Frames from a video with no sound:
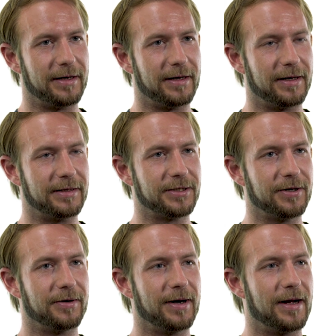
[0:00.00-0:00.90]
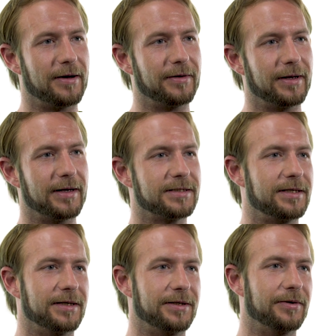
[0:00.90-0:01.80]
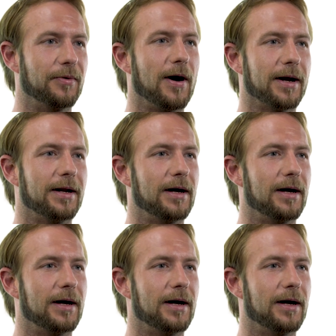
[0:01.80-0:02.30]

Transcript: and I turn around and I see a dude walking